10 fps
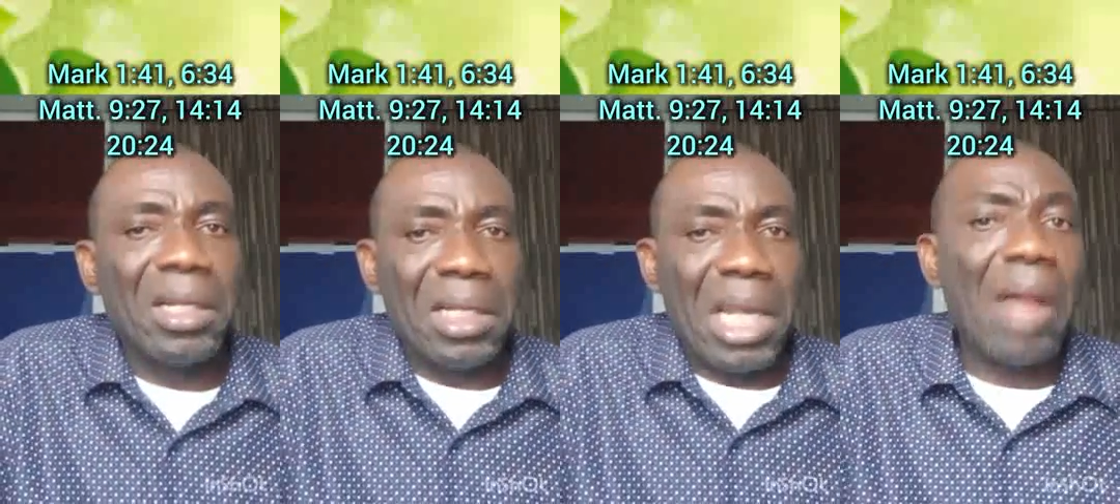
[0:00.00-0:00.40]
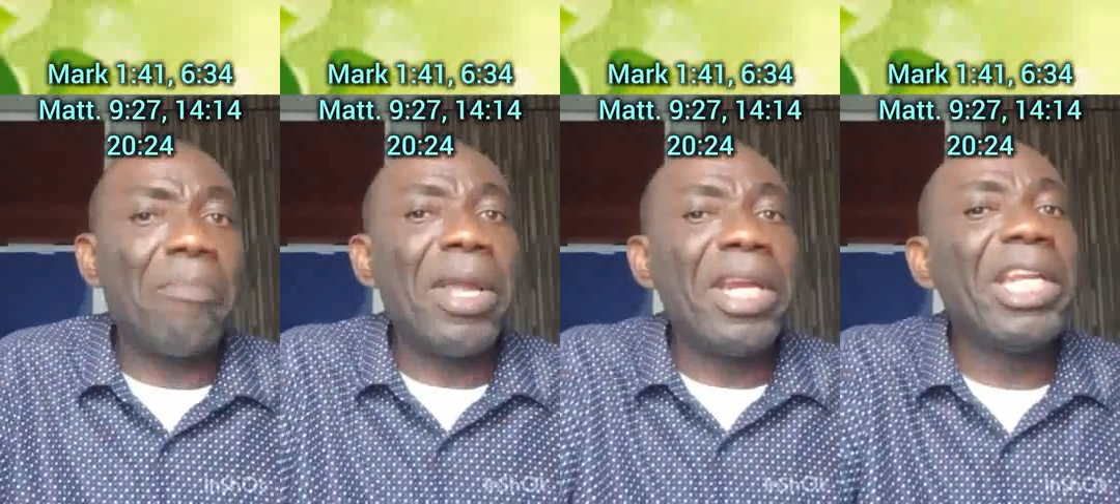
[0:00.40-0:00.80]
How
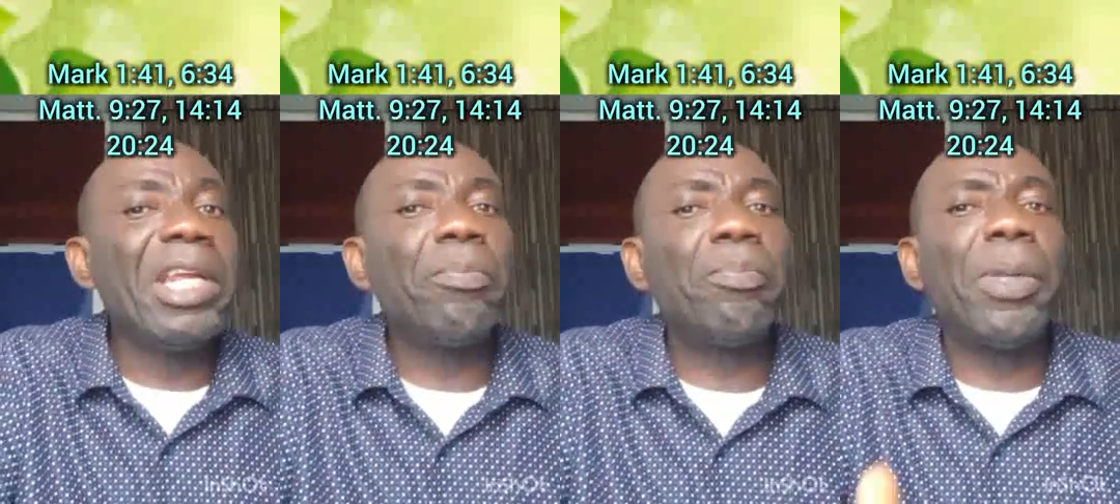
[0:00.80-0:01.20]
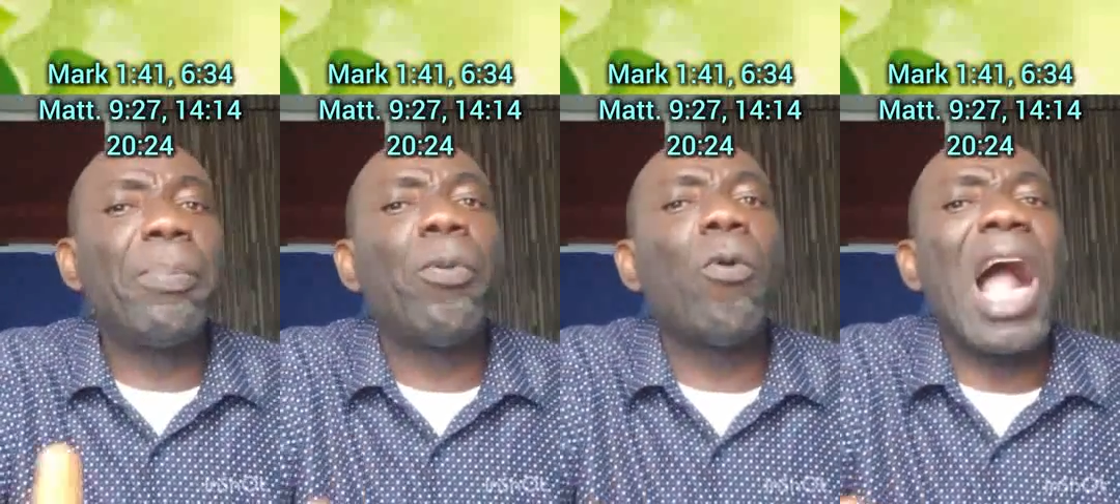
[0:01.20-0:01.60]
many
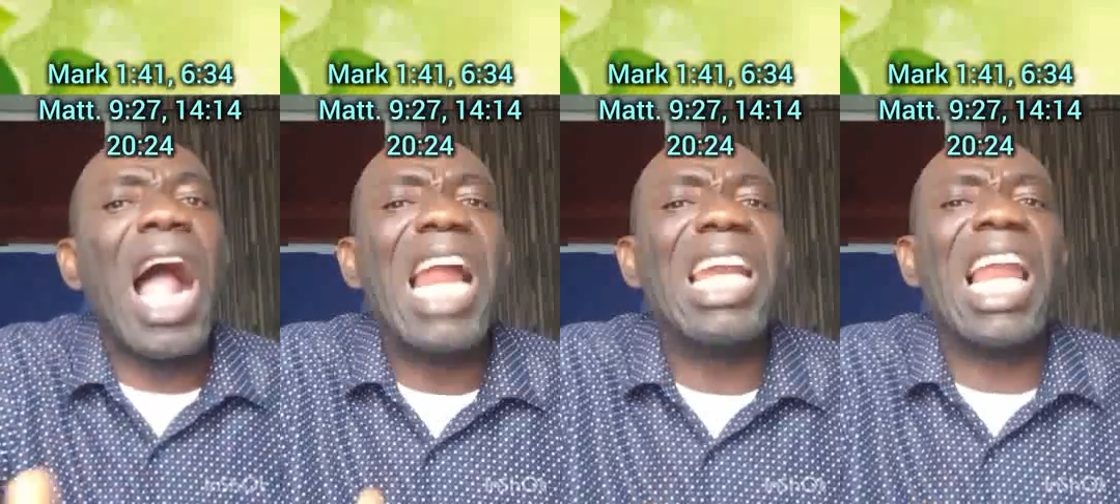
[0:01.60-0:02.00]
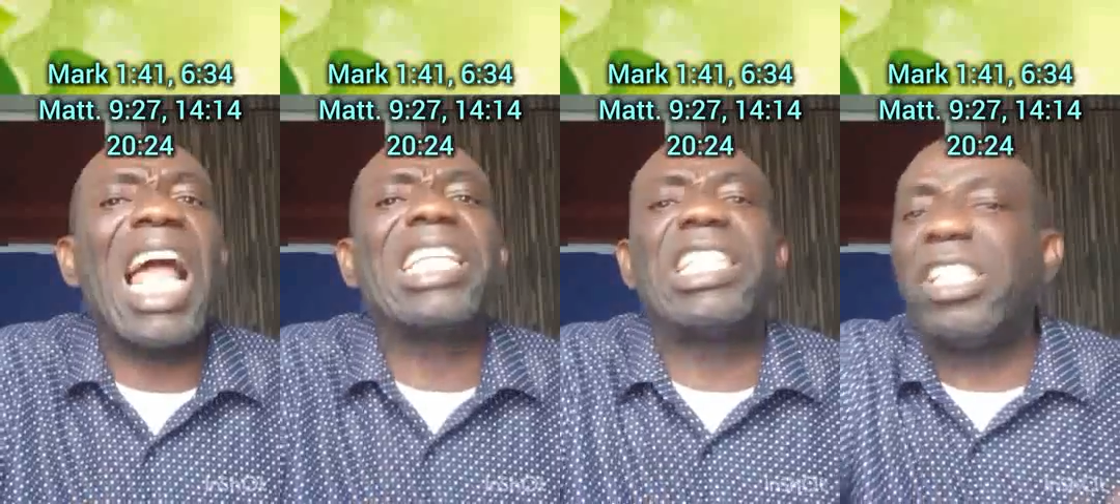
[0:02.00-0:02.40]
people are
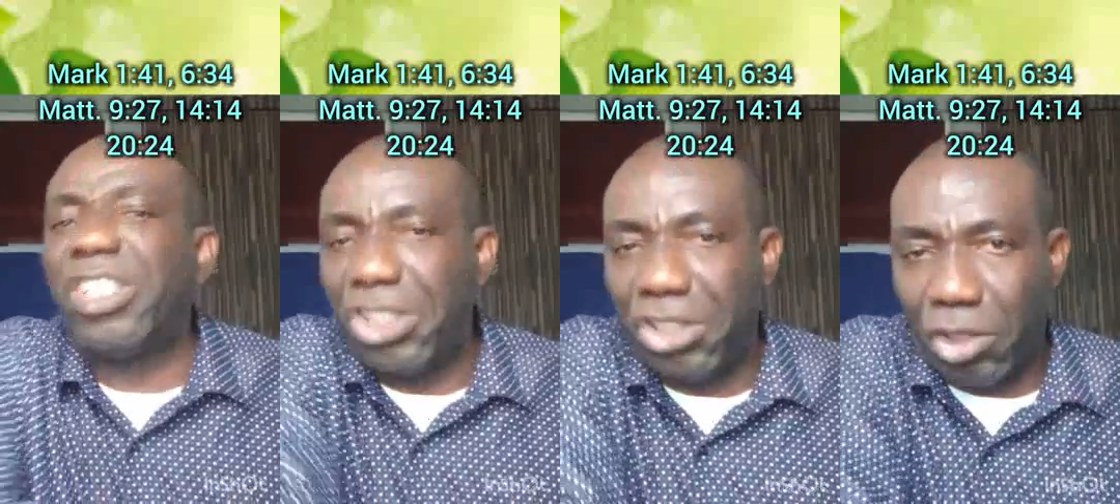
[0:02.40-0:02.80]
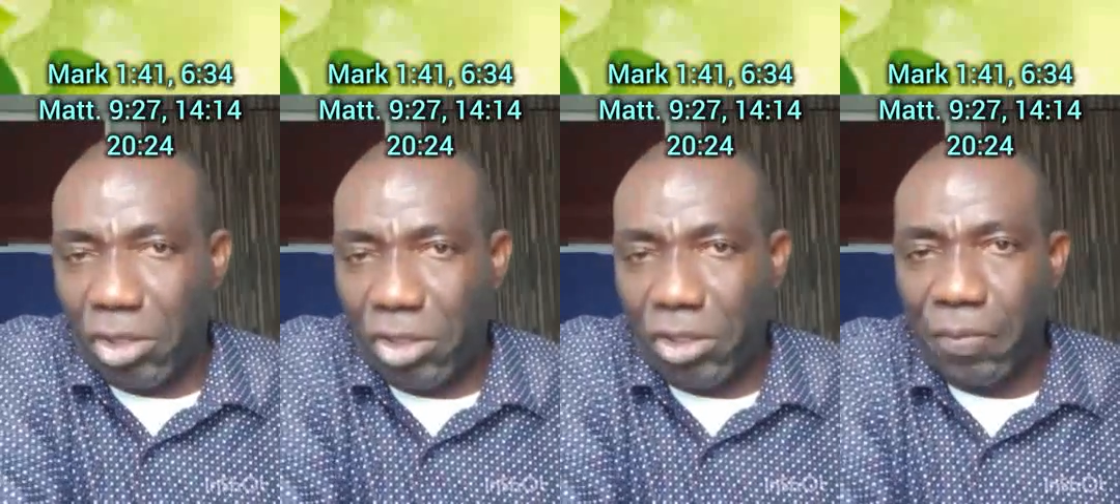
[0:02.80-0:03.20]
like this
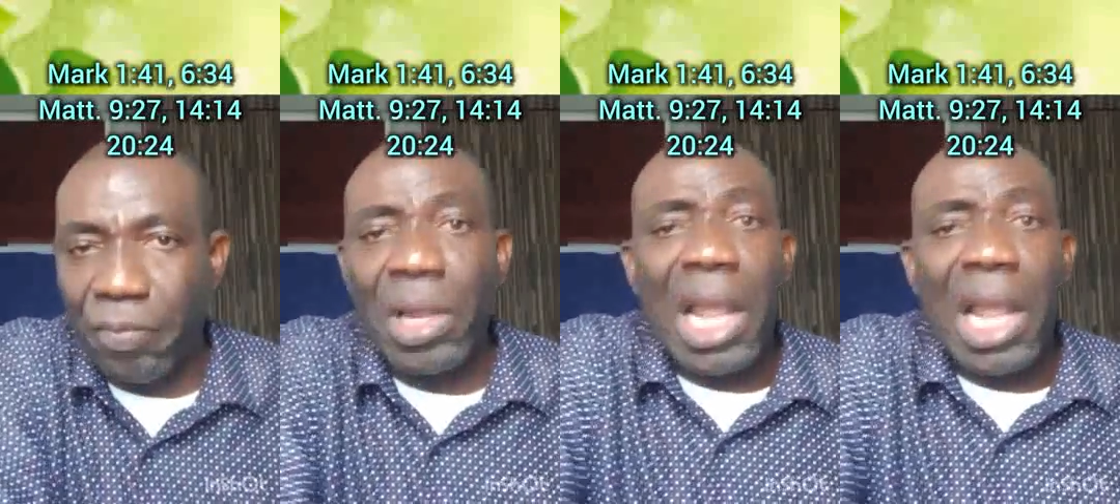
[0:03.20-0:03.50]
Jesus?